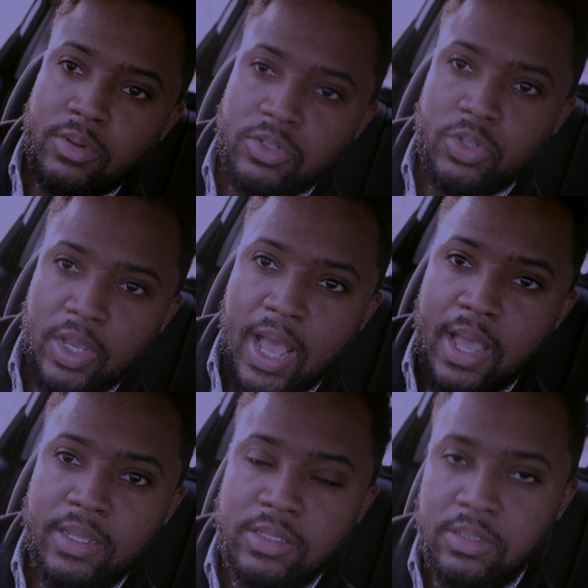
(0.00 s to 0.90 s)
to you
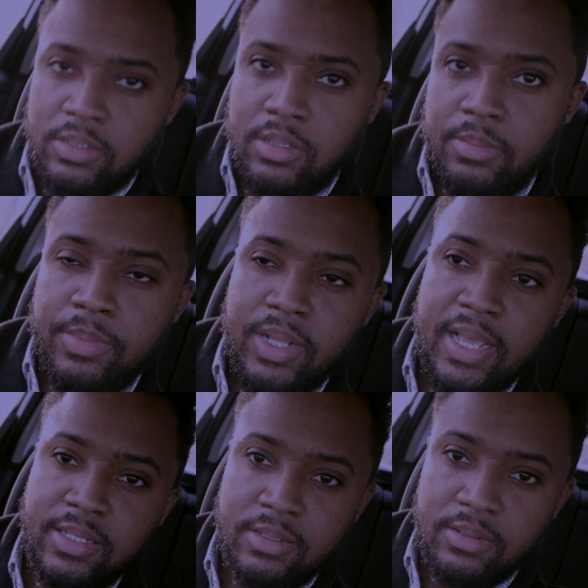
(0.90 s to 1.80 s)
guys, but
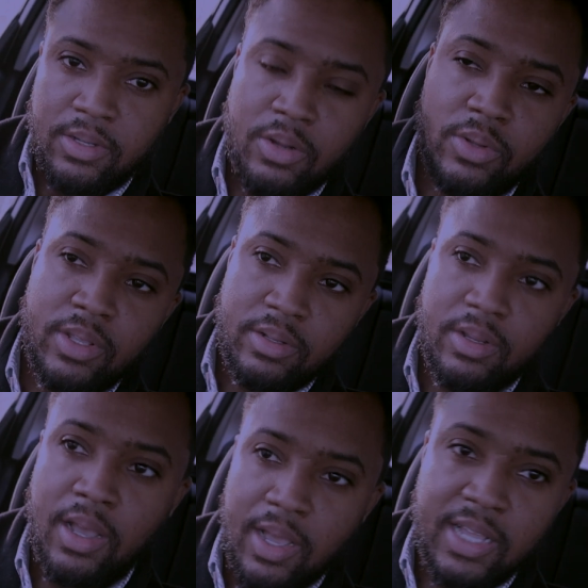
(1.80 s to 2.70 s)
that's, you know, that
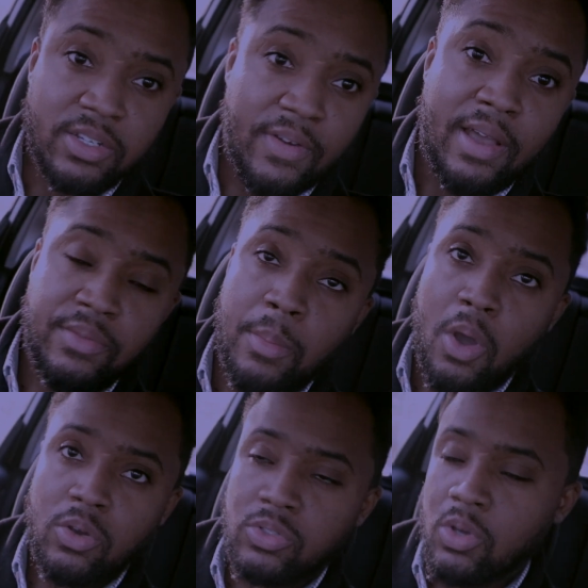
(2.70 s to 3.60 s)
uh, I survived them
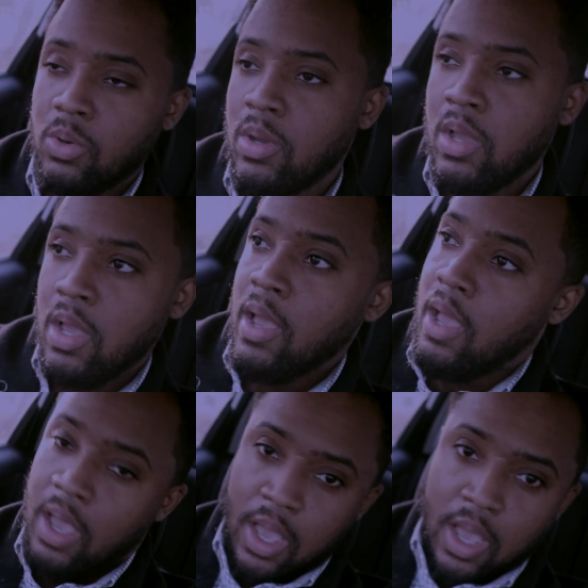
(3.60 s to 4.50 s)
all, so.
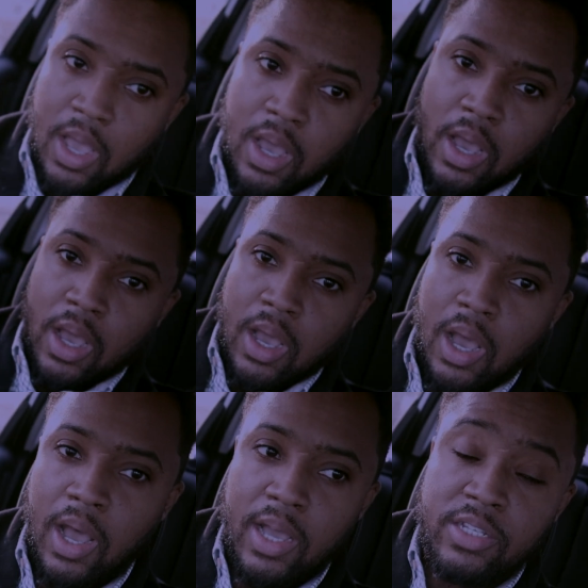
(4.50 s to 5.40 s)

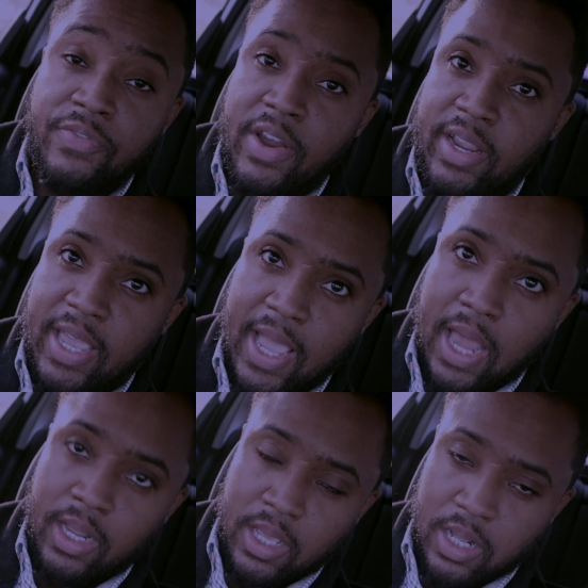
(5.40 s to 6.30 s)
Uh, it's very
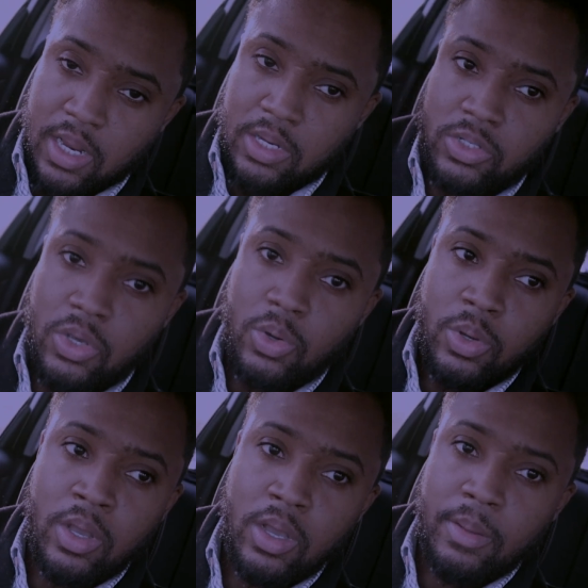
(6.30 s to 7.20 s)
chaotic in there, so
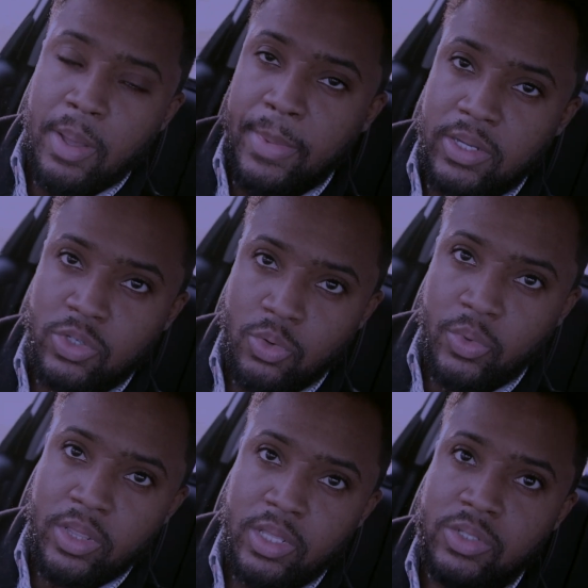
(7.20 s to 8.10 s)
um, I'm not sure
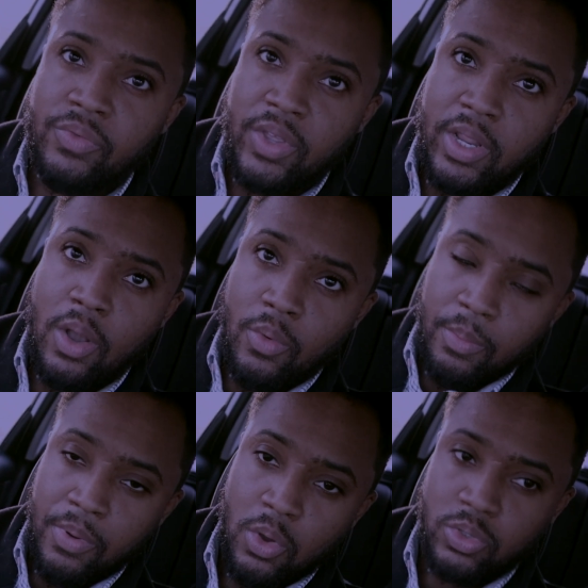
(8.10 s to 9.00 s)
when this video will
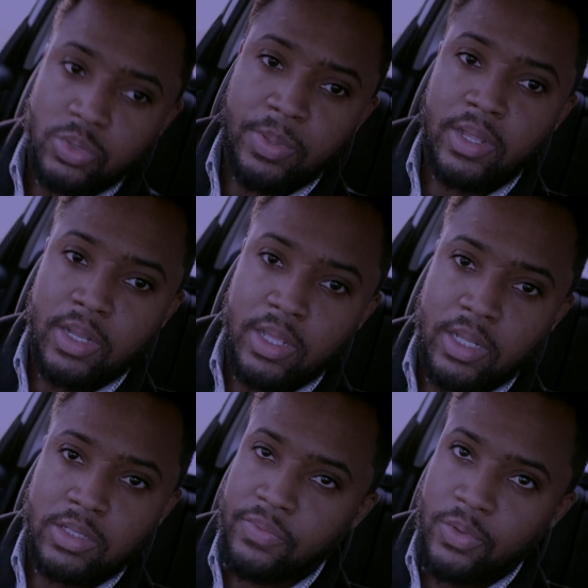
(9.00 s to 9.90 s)
post, but it
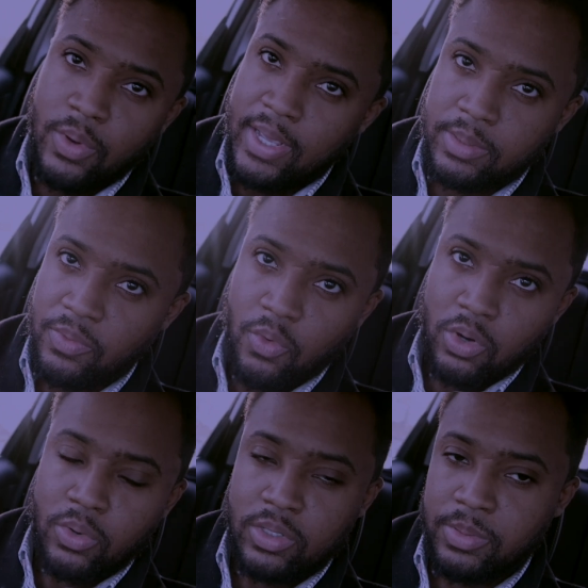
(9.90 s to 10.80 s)
is a few days before
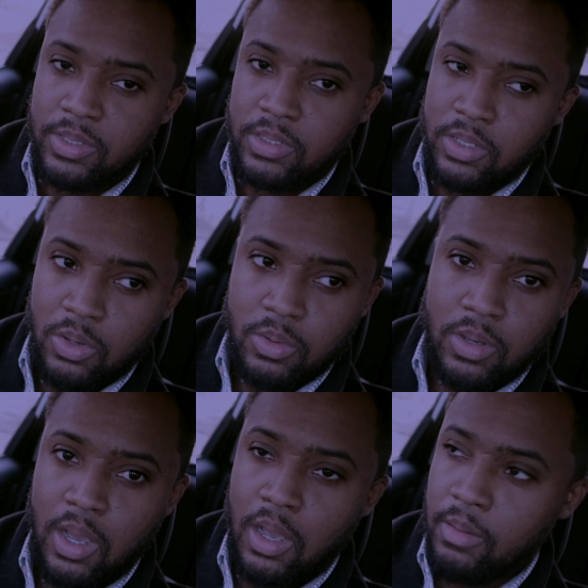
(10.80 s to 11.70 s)
Christmas,
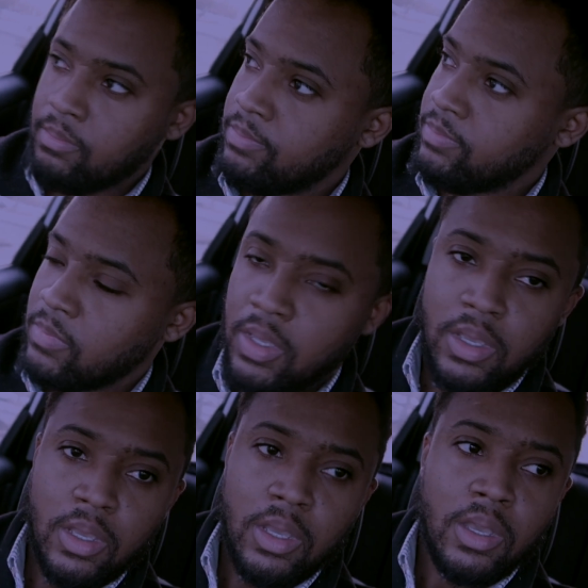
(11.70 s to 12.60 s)
um,
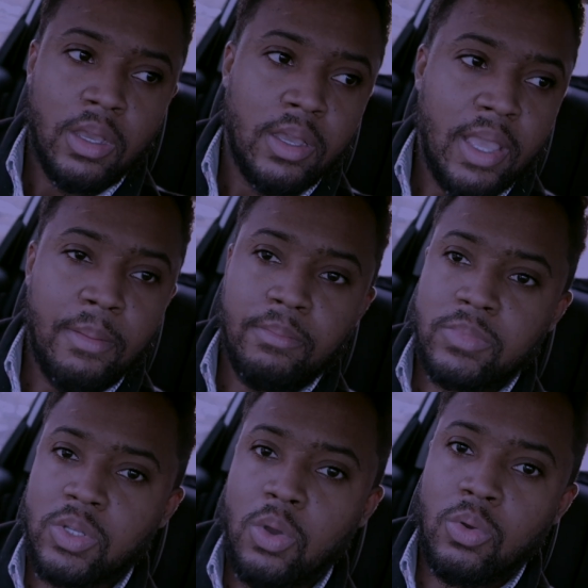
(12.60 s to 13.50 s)
yep,
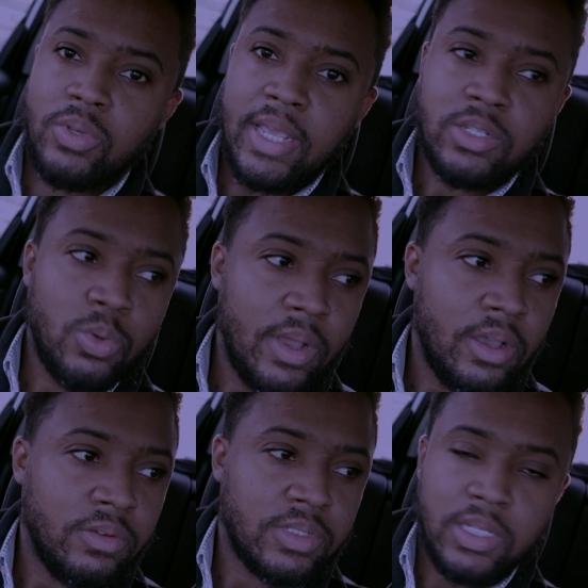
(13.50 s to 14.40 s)
so day
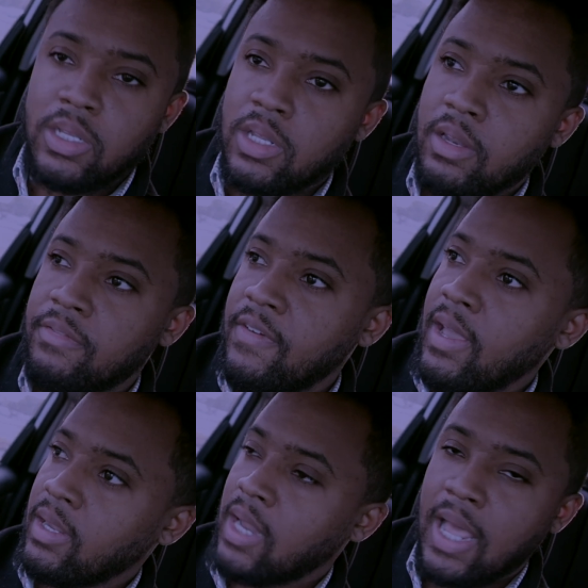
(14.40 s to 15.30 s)
twelve still in
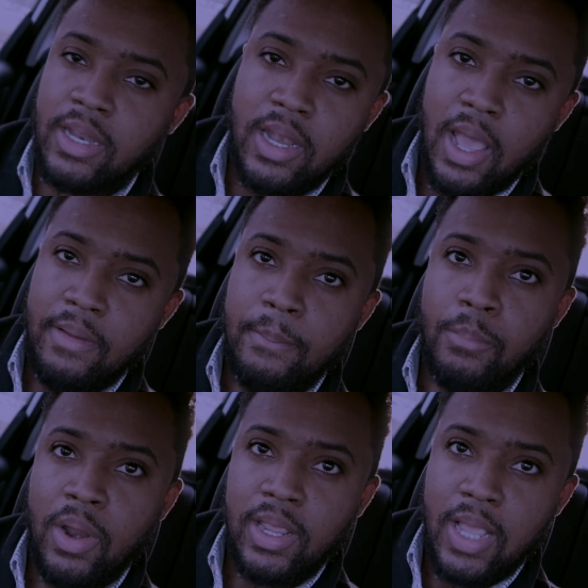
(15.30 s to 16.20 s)
effect. I did not
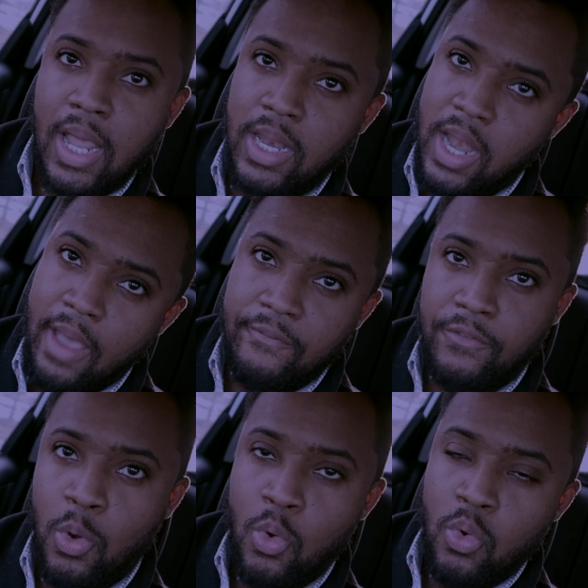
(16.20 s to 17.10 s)
break, I did not
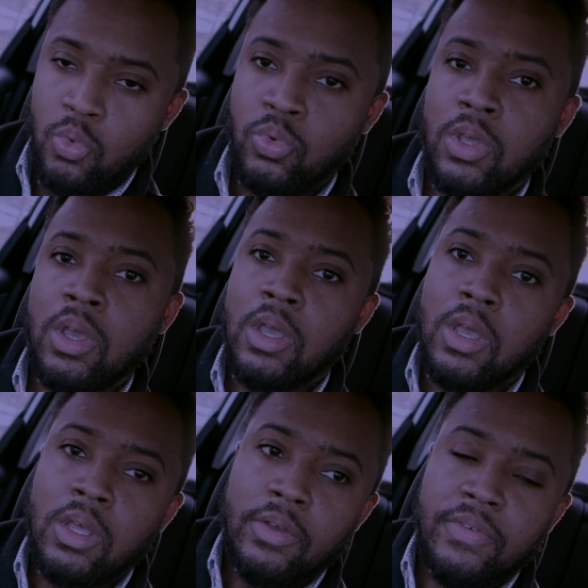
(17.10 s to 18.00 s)
fold.
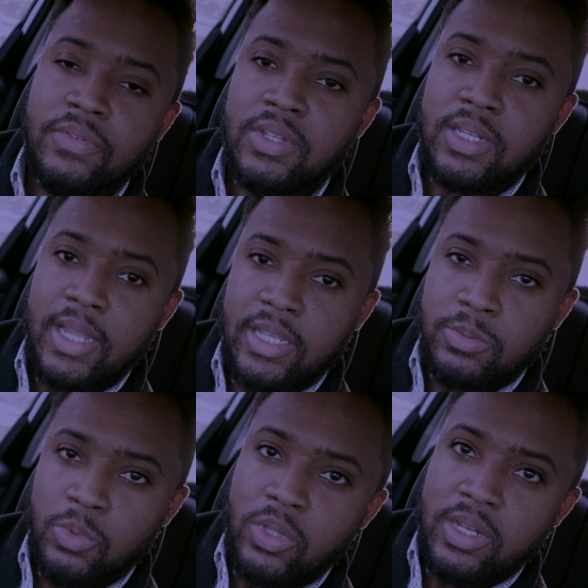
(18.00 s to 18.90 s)
Fifteen day
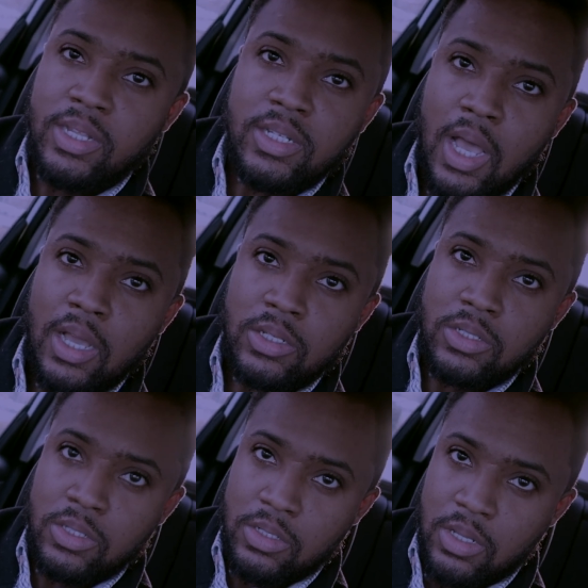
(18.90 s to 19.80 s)
smoothie
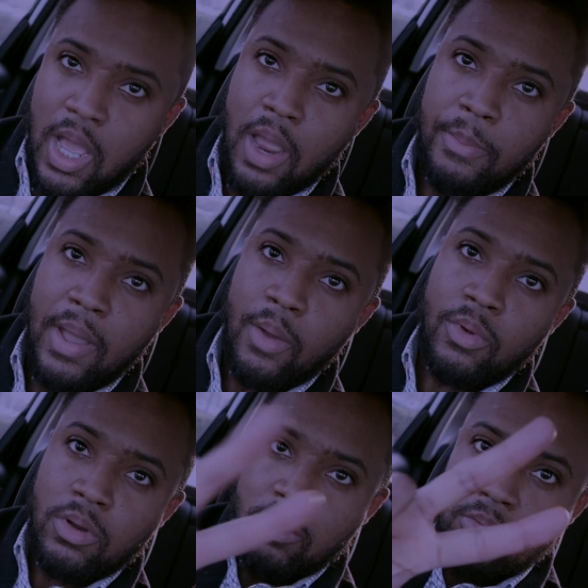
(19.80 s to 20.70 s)
detox, higher
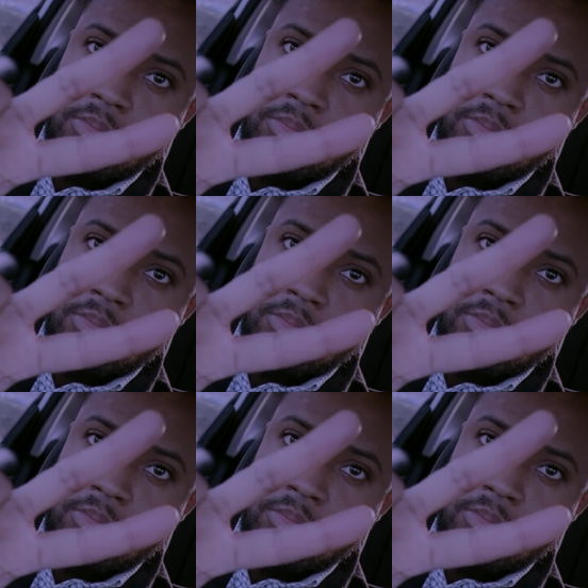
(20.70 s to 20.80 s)
power,